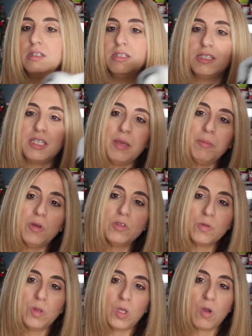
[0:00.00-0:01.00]
Same
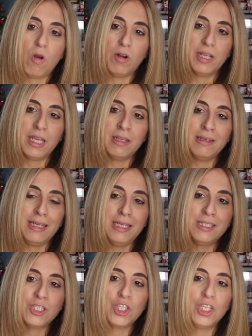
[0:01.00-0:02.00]
goes with the cardigan.
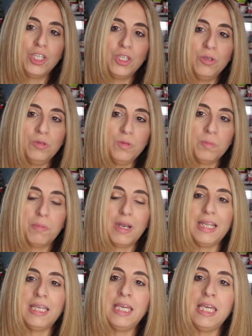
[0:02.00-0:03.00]
It's cute, but
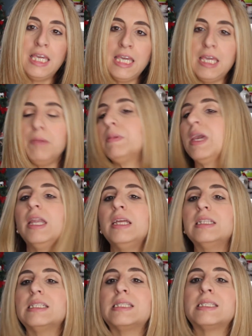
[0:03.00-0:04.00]
I keep
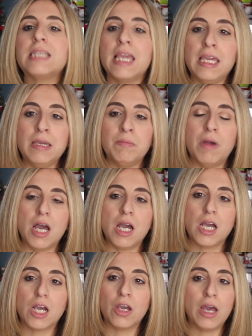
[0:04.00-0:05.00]
getting the same,
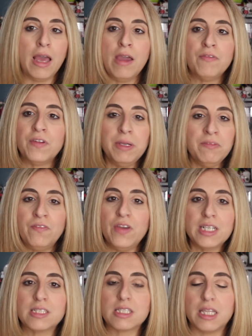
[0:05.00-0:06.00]
every
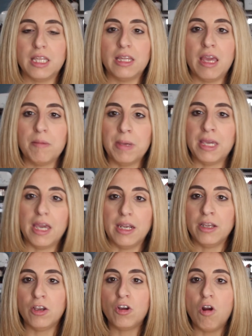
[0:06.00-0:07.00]
fix lately I've been
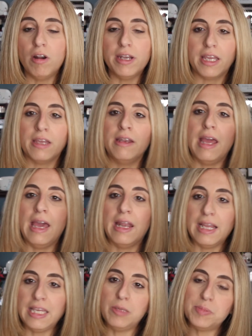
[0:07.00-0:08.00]
getting a cardigan
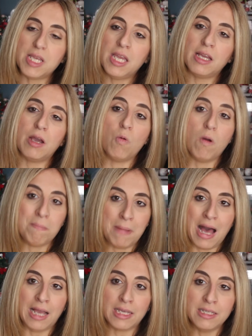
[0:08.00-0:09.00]
and I keep saying I want
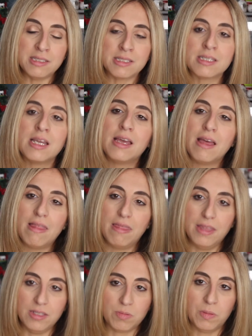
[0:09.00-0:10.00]
pockets.
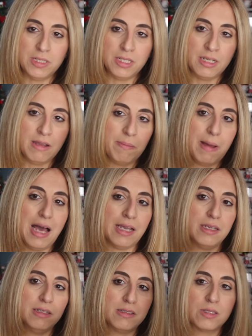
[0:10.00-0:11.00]
This one didn't have
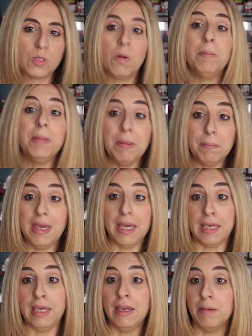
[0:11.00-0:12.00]
pockets. So I'm being
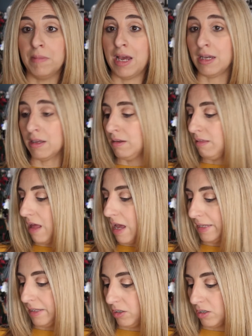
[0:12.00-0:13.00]
picky, I'm not gonna
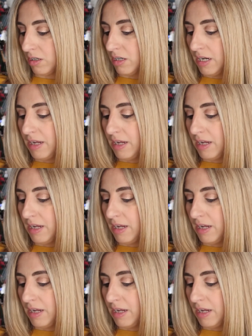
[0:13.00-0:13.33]
lie here.